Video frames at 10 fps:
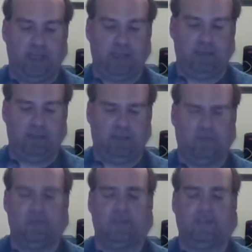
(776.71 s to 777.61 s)
again, I
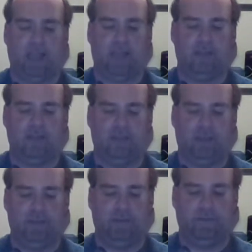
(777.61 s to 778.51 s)
love their
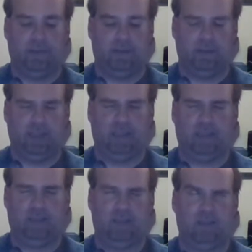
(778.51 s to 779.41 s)
entrances and the
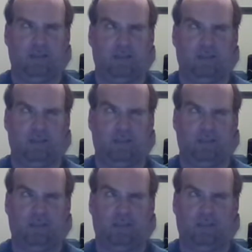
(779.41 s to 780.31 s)
military they,
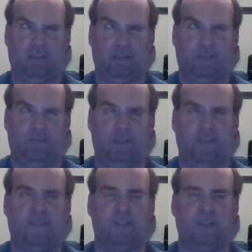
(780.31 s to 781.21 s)
they show are
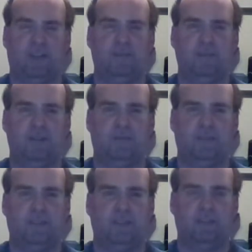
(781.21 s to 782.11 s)

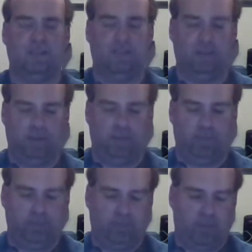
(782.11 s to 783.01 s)
super
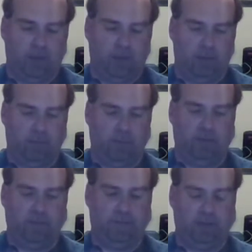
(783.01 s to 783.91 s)
appreciative
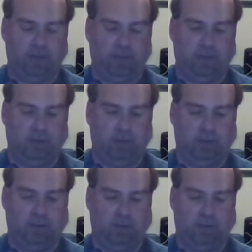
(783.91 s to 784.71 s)
of the show. I mean,